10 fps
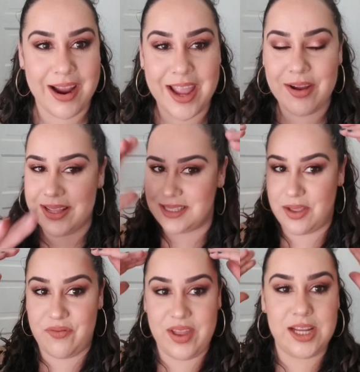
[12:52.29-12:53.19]
Here is
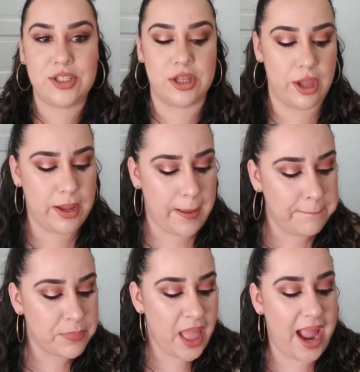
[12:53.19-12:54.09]
the finished look.
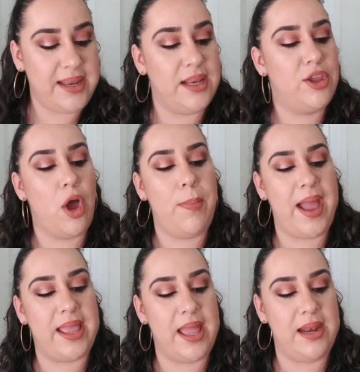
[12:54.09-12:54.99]
I did go
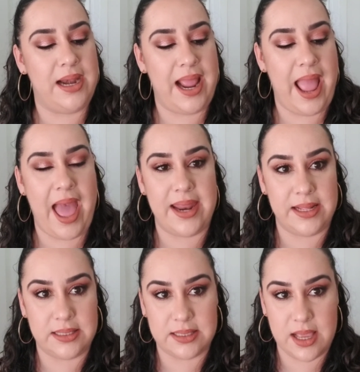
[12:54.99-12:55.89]
back in and I
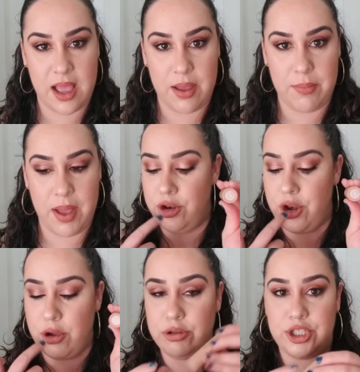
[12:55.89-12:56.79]
added some
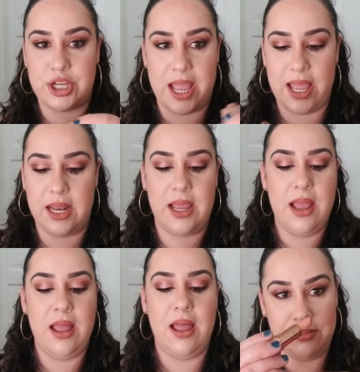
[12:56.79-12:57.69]
no shade
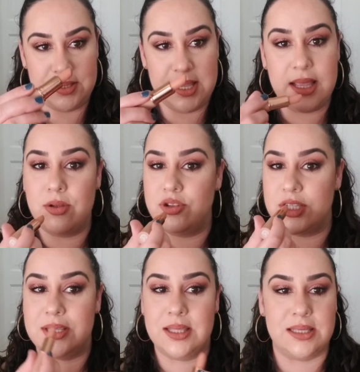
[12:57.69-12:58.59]
lipstick
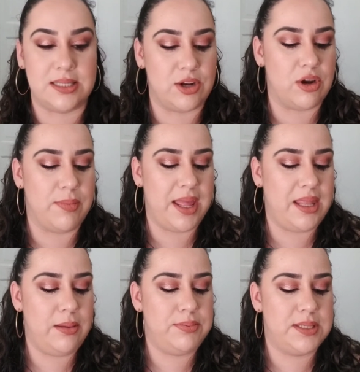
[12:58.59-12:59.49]
just in the center of my
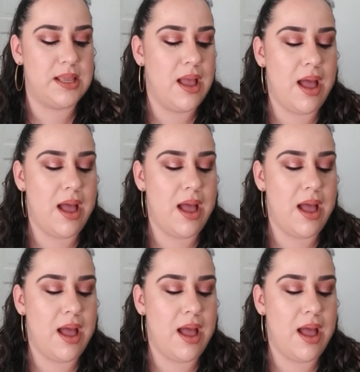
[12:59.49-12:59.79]
lips